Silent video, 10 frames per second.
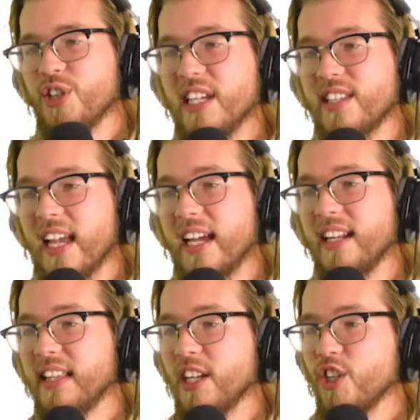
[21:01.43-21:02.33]
She
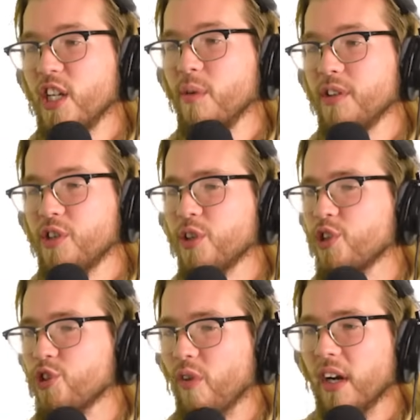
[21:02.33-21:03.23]
said that she was just
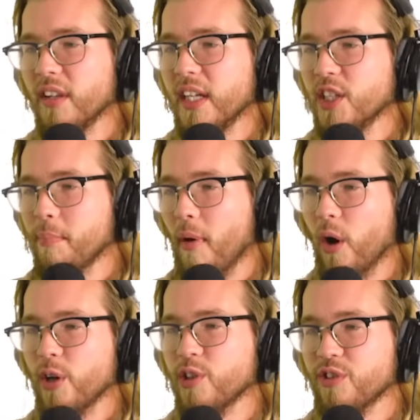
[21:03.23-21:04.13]
struggling to
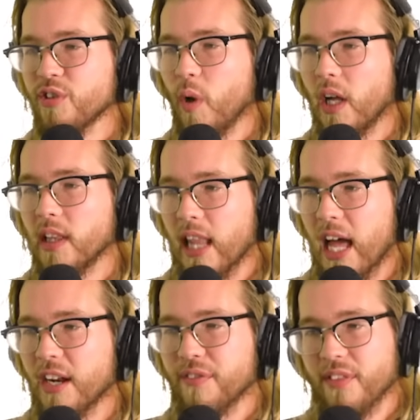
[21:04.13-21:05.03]
parse through a
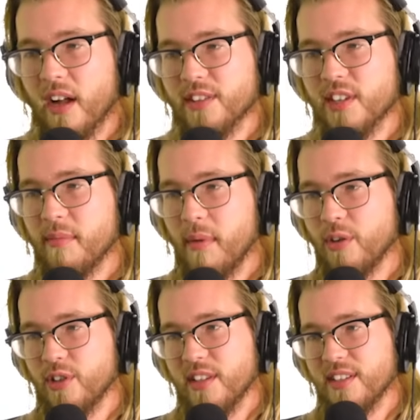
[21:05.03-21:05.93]
lot of thoughts and
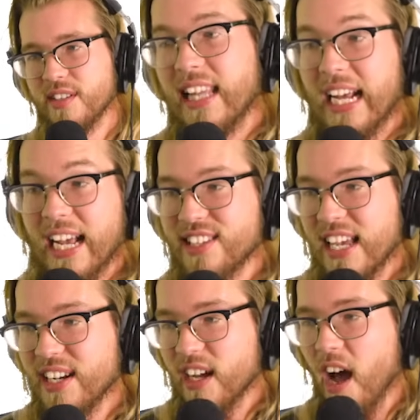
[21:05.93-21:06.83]
emotions. Like I
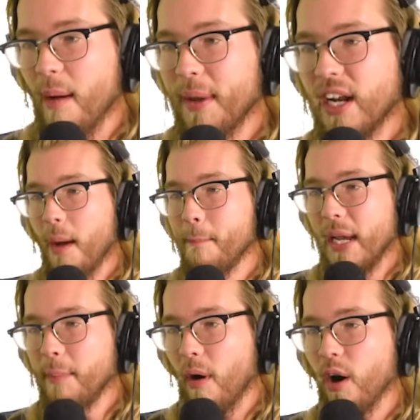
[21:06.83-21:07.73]
said in a comment, a
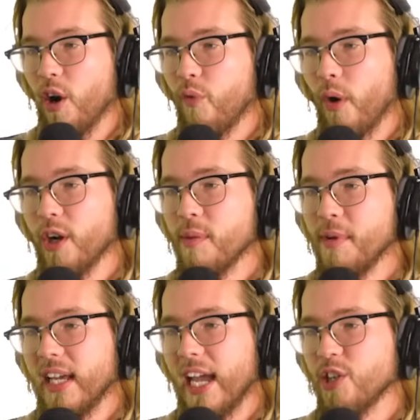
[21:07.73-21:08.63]
big part of where our
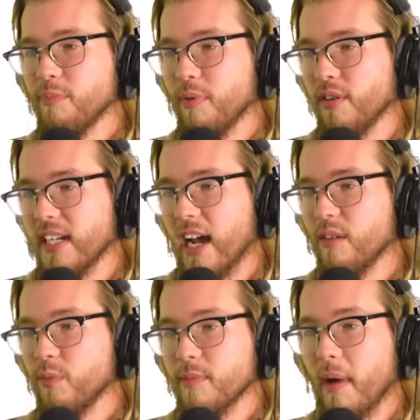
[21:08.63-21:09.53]
communication broke
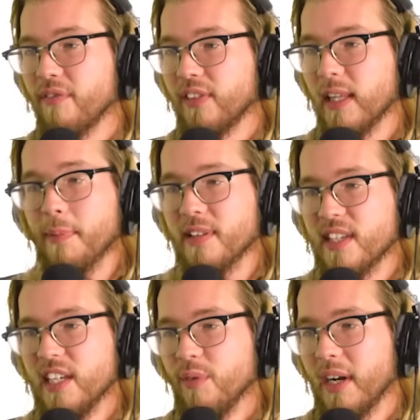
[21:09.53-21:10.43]
down was my
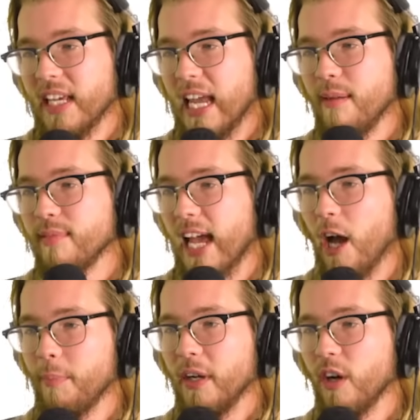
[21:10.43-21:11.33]
flippancy when it came to
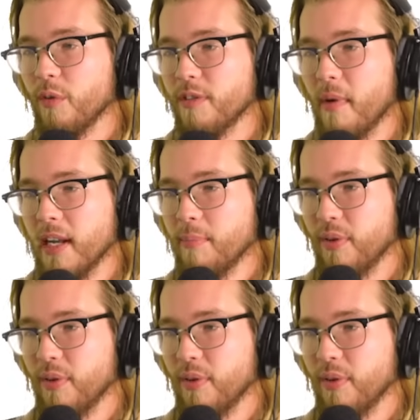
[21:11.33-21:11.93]
helping her with money